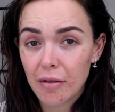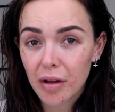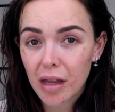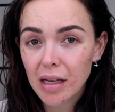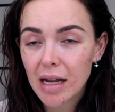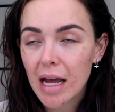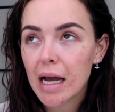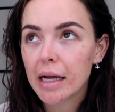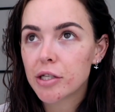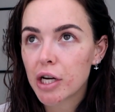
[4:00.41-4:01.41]
love with it.
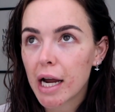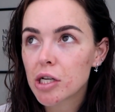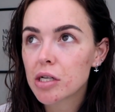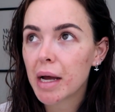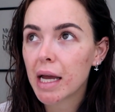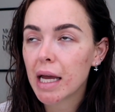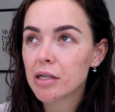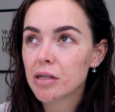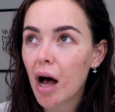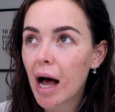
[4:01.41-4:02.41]
It's changed my
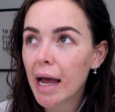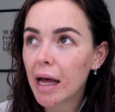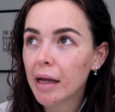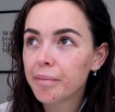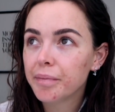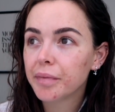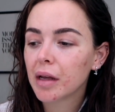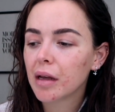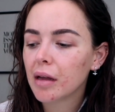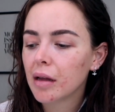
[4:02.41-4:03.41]
entire...
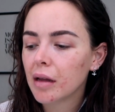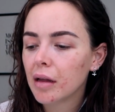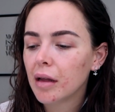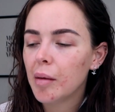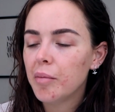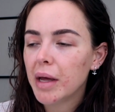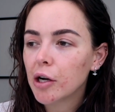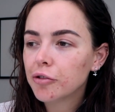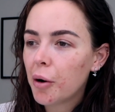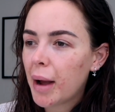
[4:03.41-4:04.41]
Being
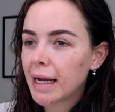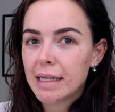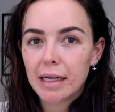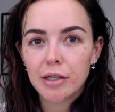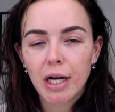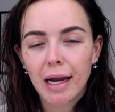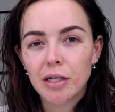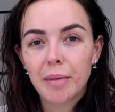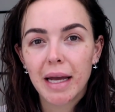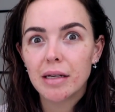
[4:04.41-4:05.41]
on Roaccutane has
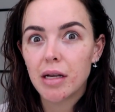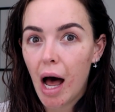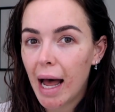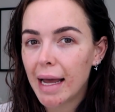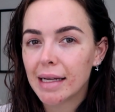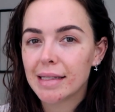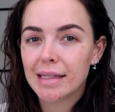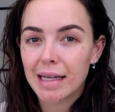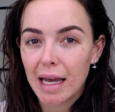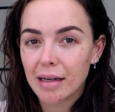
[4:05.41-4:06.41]
changed my entire
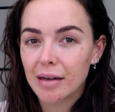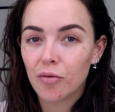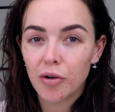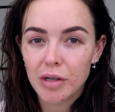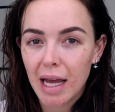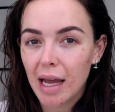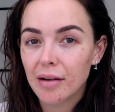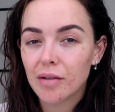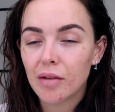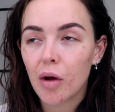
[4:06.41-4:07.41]
skin
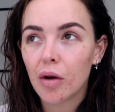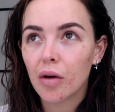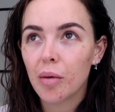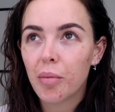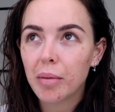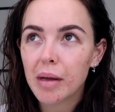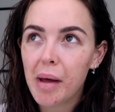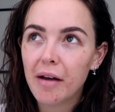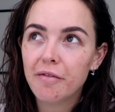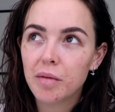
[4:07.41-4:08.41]
routine. So probably
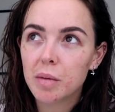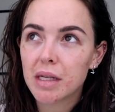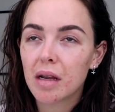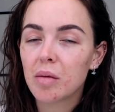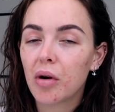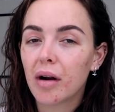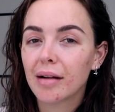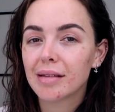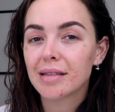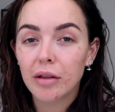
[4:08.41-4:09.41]
about 50% of the
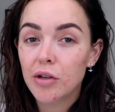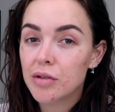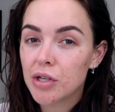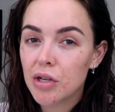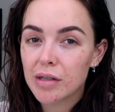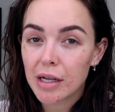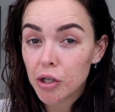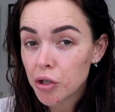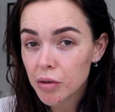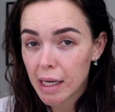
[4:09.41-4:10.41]
products used to use, I
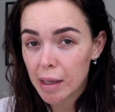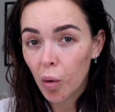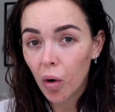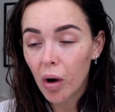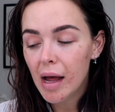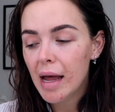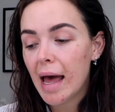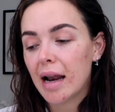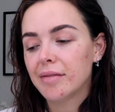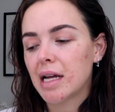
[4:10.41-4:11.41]
don't use anymore.
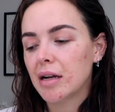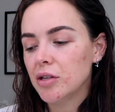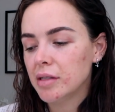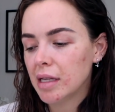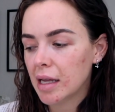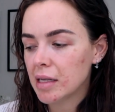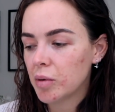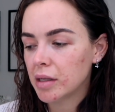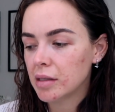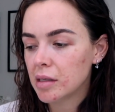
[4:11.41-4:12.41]
And I've started using these
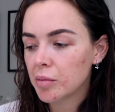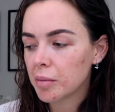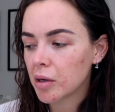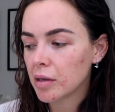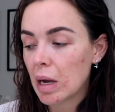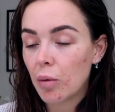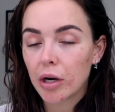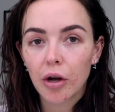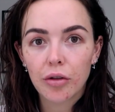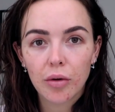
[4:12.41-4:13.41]
ones simply because I want
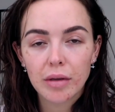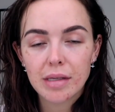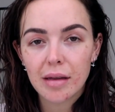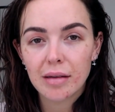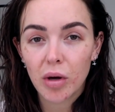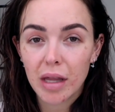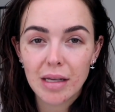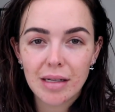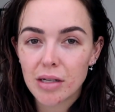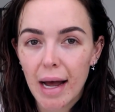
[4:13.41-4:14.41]
to go through with
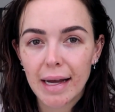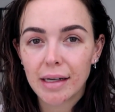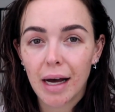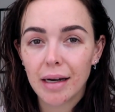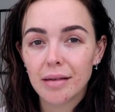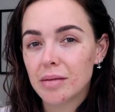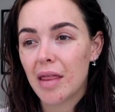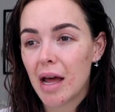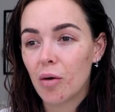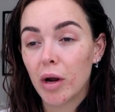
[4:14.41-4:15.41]
his entire guidance.
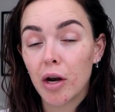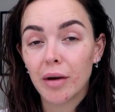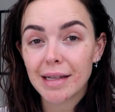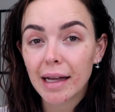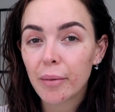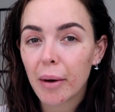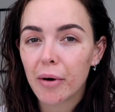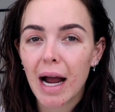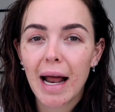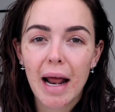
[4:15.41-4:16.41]
Then we know exactly where
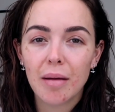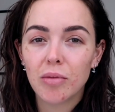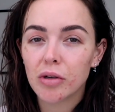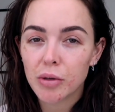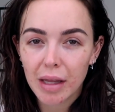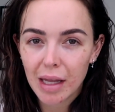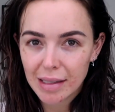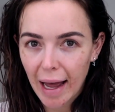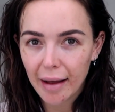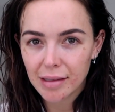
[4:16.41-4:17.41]
we're at and I'm not doing
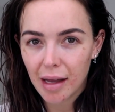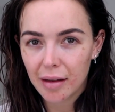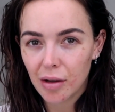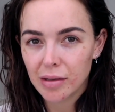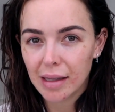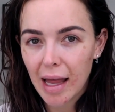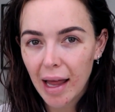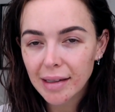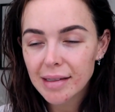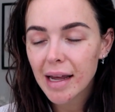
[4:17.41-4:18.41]
things outside those
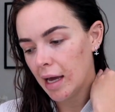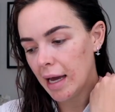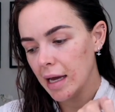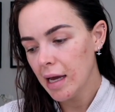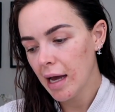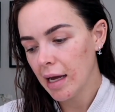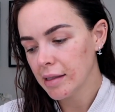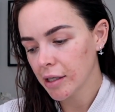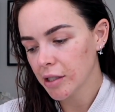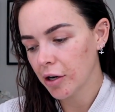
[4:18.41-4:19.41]
lines. He
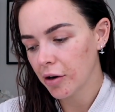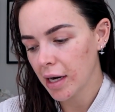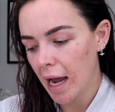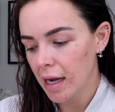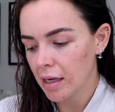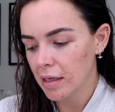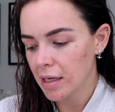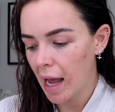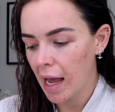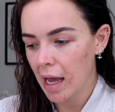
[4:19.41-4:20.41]
has actually created
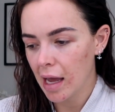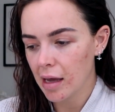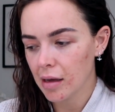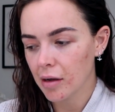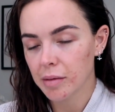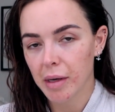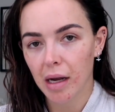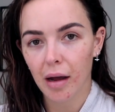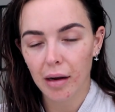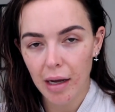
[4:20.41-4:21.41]
a
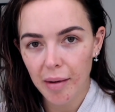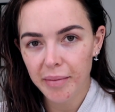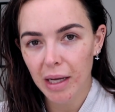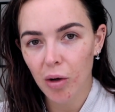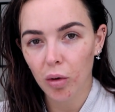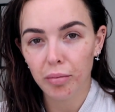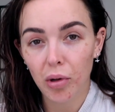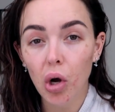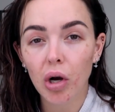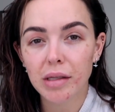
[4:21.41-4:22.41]
cosmetic company called
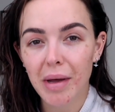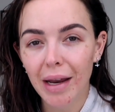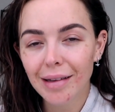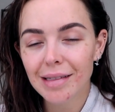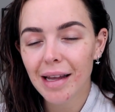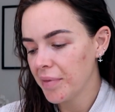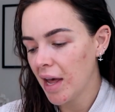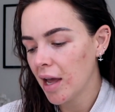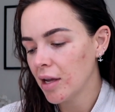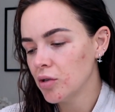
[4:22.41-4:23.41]
BLOC Cosmetics.
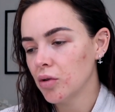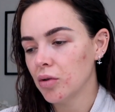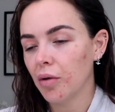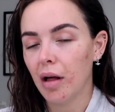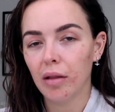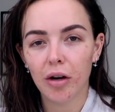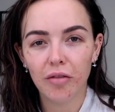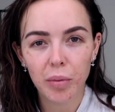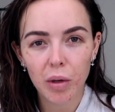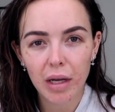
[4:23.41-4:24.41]
They do a lot
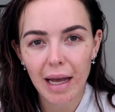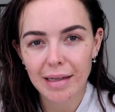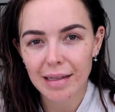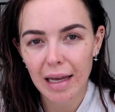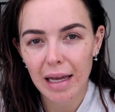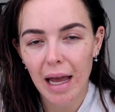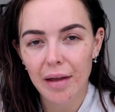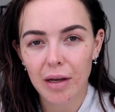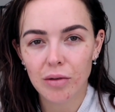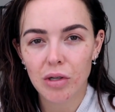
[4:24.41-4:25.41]
of beauty and skincare,
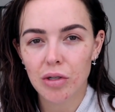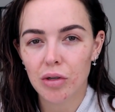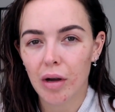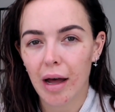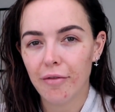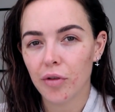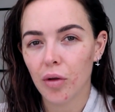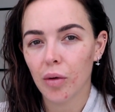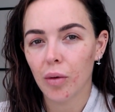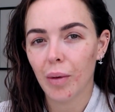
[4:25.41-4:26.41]
and they also do a
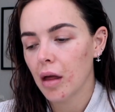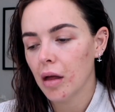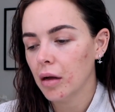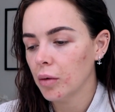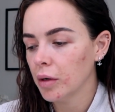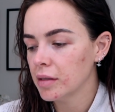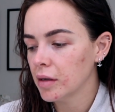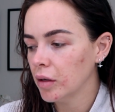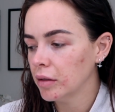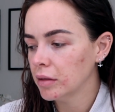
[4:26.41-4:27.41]
few, what is it
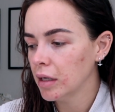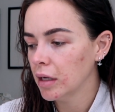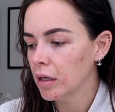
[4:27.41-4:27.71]
called?